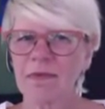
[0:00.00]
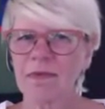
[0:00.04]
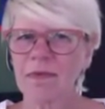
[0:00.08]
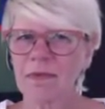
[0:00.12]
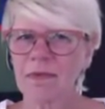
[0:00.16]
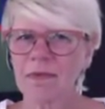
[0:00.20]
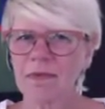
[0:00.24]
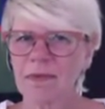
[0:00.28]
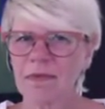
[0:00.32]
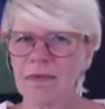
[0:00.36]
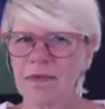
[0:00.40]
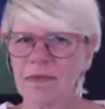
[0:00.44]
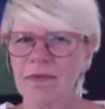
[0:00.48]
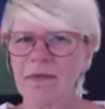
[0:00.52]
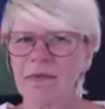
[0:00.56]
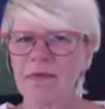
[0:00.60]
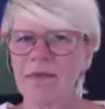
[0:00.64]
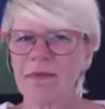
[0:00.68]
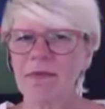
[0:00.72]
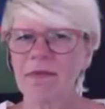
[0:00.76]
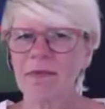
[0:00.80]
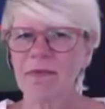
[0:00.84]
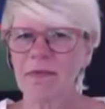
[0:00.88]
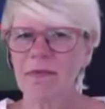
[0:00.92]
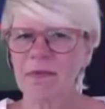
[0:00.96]
to pick it
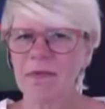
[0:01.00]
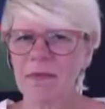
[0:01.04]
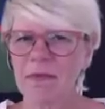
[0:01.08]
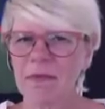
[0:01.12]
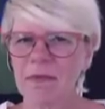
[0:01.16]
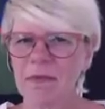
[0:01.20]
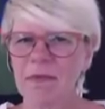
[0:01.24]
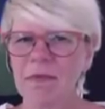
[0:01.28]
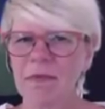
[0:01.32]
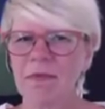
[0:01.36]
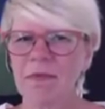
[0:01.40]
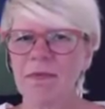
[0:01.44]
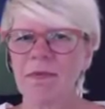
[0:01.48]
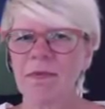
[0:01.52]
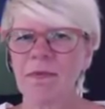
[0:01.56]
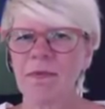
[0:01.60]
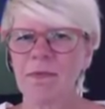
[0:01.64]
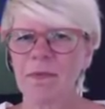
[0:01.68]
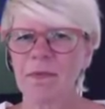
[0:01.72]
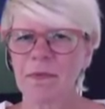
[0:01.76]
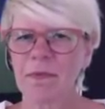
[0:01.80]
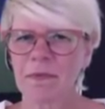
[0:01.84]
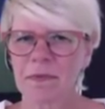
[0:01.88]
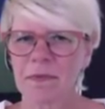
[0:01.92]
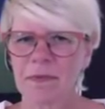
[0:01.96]
up. And
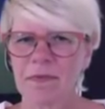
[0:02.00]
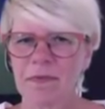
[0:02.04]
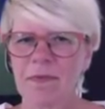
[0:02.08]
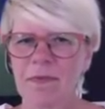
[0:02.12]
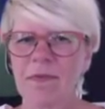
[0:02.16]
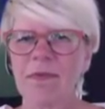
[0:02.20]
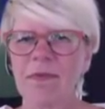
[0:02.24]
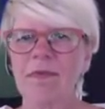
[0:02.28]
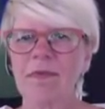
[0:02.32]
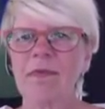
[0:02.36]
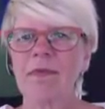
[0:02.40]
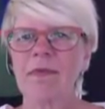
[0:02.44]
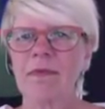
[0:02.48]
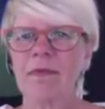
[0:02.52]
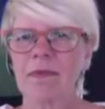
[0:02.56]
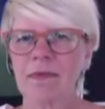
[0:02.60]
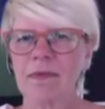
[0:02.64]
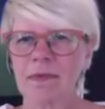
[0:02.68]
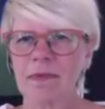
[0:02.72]
it's too hot for me.